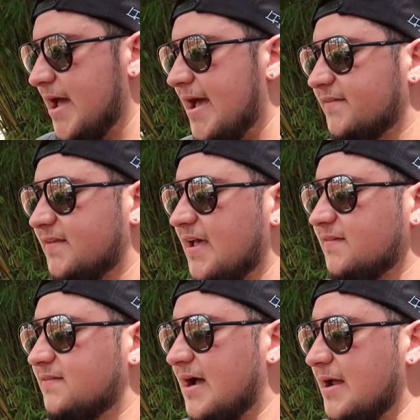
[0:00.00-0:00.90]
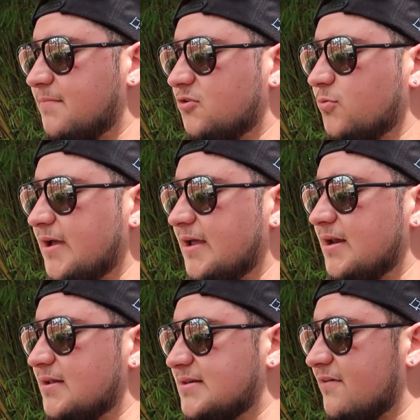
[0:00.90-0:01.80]
As guests dine between
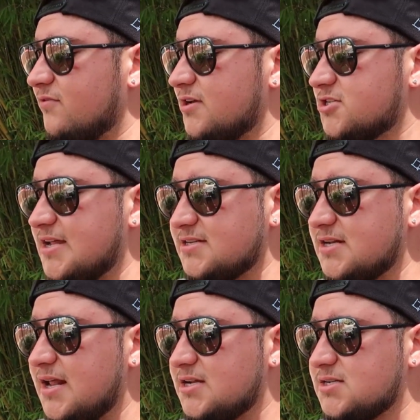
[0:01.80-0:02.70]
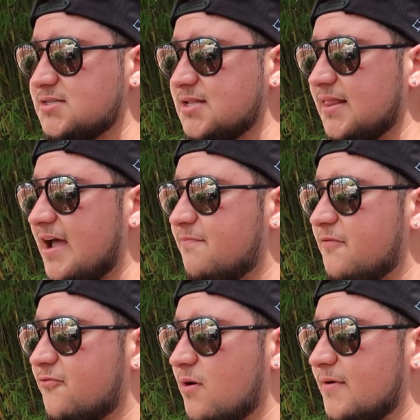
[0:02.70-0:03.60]
devilish destinations, the live
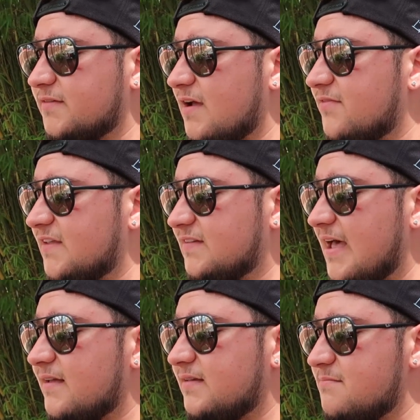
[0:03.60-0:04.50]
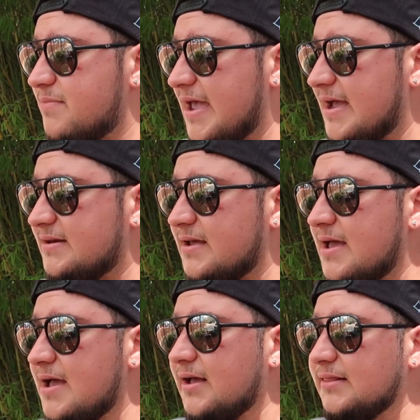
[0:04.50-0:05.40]
performance of this skeleton band
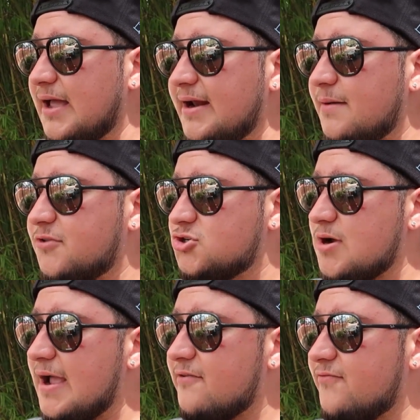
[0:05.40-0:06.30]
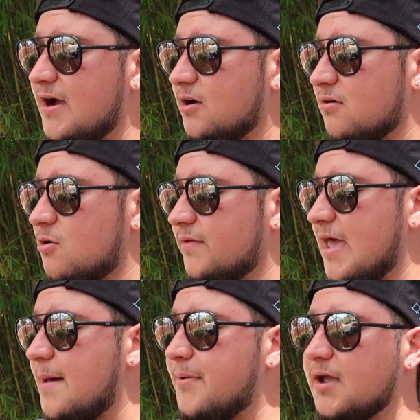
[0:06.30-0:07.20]
light up the Dragonfire Grill with
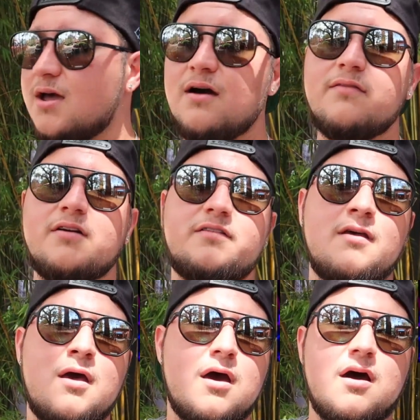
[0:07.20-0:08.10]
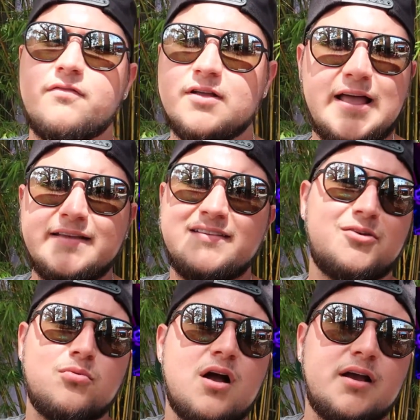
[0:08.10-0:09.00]
epic covers of classic
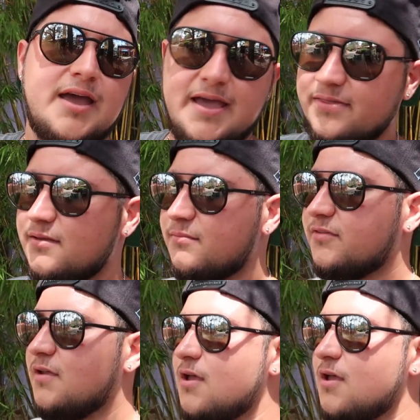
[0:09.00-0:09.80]
rock anthems.